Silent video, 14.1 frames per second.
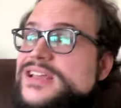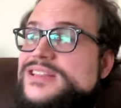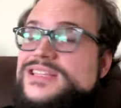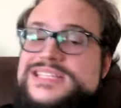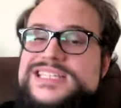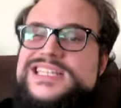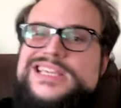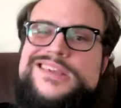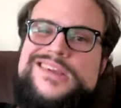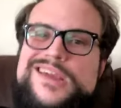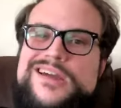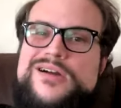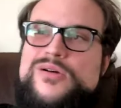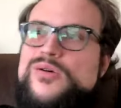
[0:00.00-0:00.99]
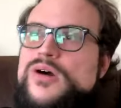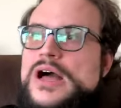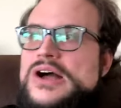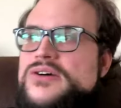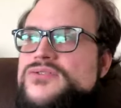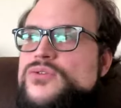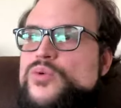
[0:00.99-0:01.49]
the CEO
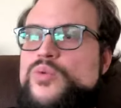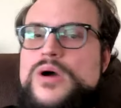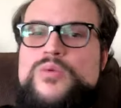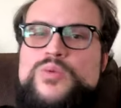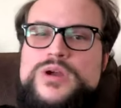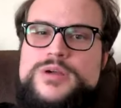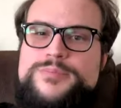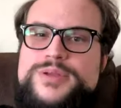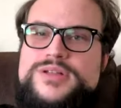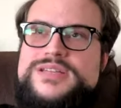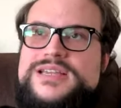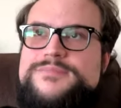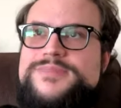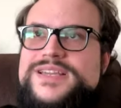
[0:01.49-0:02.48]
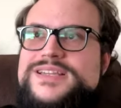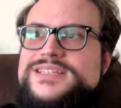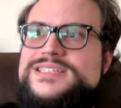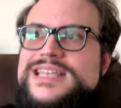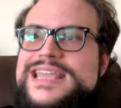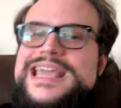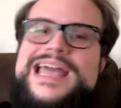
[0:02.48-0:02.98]
of what we're building
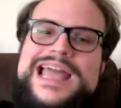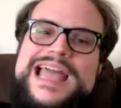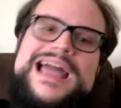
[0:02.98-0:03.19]
because, like,